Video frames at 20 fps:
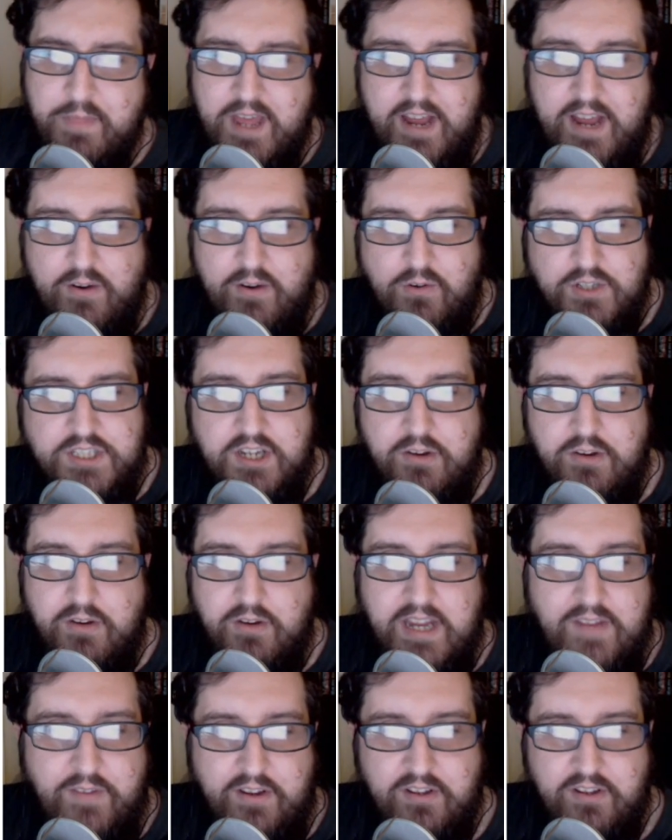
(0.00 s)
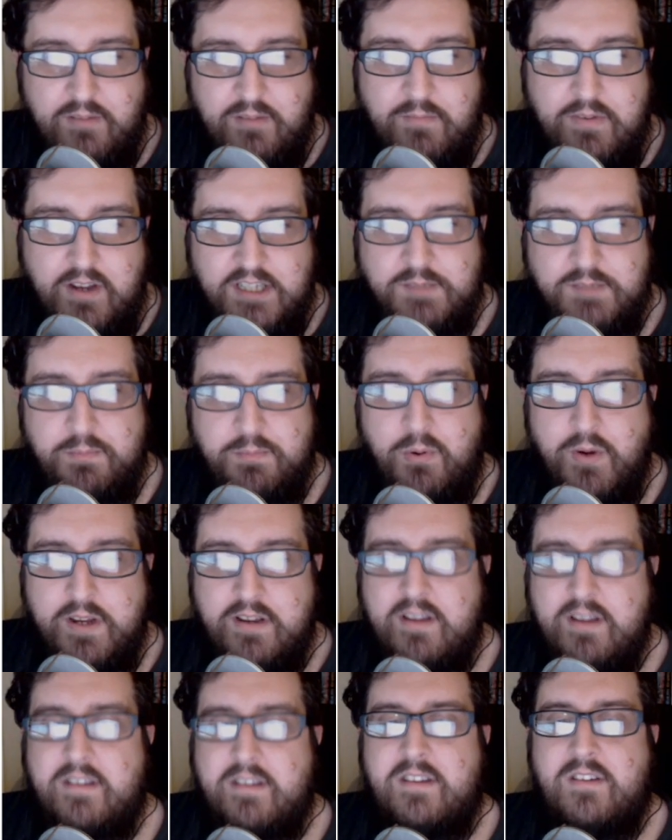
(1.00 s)
and also give you some nice
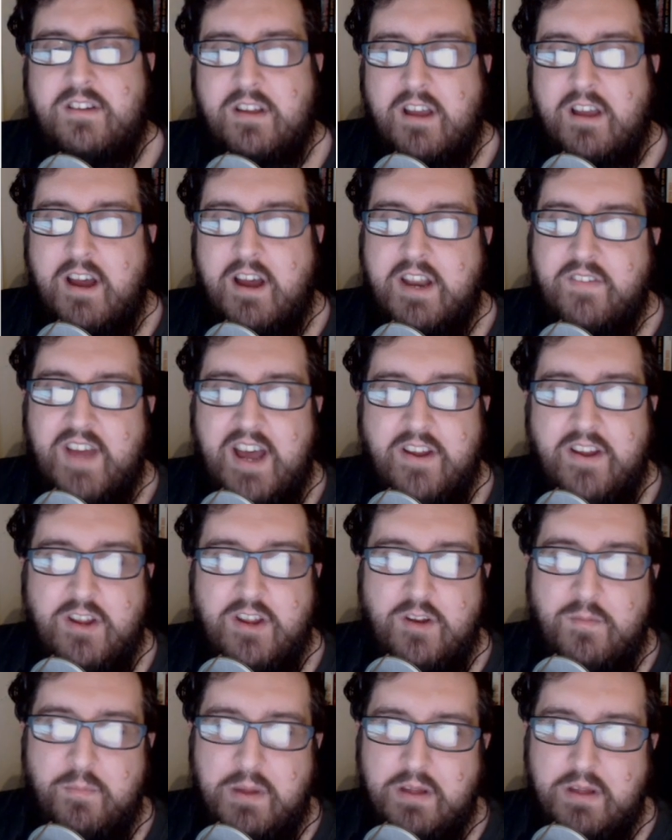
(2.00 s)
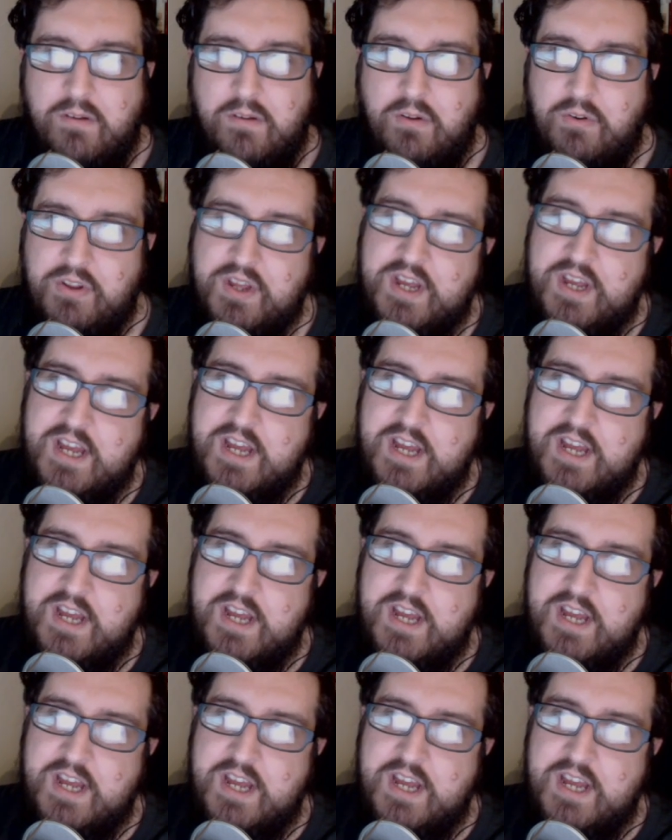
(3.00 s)
pointers as to kind of how you'd build